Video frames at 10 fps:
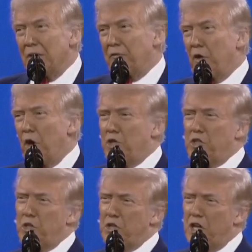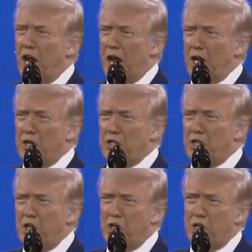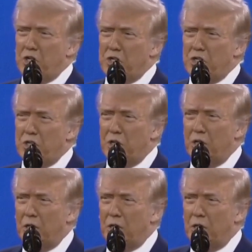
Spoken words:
The fraudsters, liars, cheaters,